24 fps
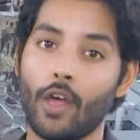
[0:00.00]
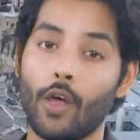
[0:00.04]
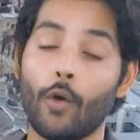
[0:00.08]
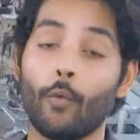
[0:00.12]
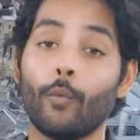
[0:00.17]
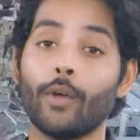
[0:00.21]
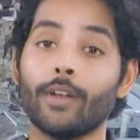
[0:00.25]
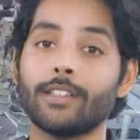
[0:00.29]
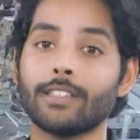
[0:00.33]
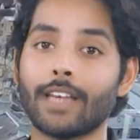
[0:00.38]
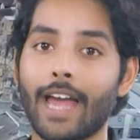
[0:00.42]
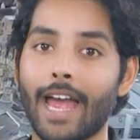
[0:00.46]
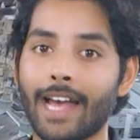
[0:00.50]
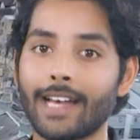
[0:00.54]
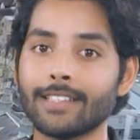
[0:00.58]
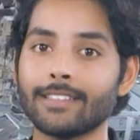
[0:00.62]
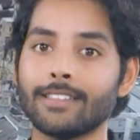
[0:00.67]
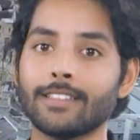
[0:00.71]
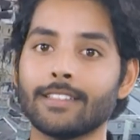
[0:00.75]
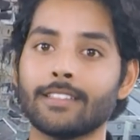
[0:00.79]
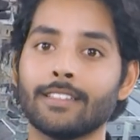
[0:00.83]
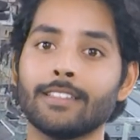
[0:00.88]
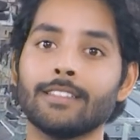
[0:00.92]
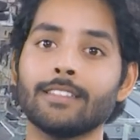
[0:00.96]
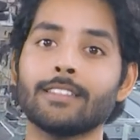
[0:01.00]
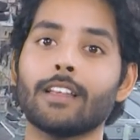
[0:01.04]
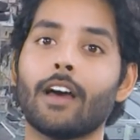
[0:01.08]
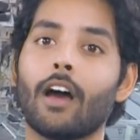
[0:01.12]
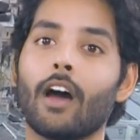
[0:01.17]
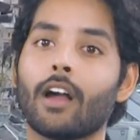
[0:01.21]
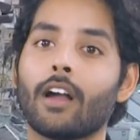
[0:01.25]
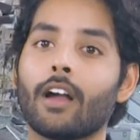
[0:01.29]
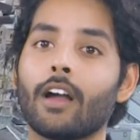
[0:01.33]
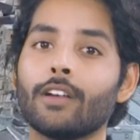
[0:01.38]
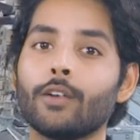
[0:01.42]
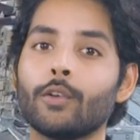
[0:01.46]
which assesses
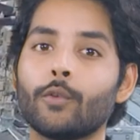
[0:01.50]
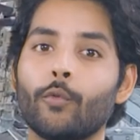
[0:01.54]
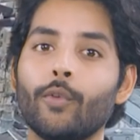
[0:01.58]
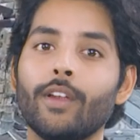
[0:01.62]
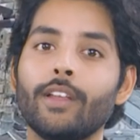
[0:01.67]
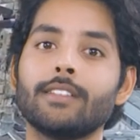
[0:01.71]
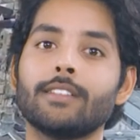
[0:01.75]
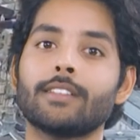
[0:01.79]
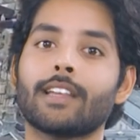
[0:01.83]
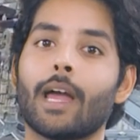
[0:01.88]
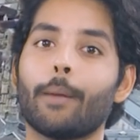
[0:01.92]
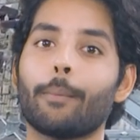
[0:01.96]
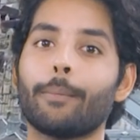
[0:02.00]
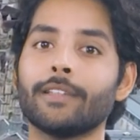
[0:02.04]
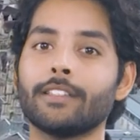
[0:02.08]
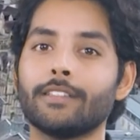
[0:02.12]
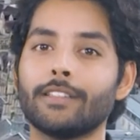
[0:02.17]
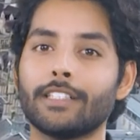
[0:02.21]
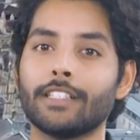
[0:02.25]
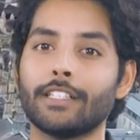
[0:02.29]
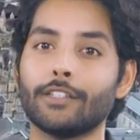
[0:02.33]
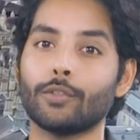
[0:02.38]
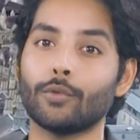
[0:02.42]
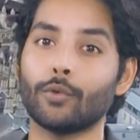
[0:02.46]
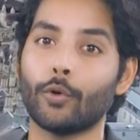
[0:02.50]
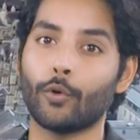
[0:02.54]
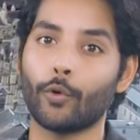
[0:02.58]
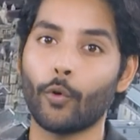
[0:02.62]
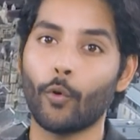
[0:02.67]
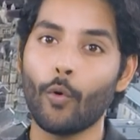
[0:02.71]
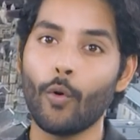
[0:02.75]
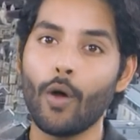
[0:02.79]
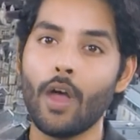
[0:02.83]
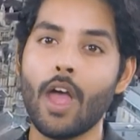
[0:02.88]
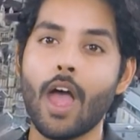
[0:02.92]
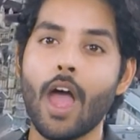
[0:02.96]
a country's capacity to
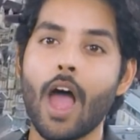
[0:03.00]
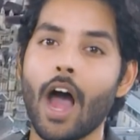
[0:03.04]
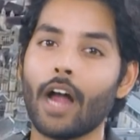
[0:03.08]
grow,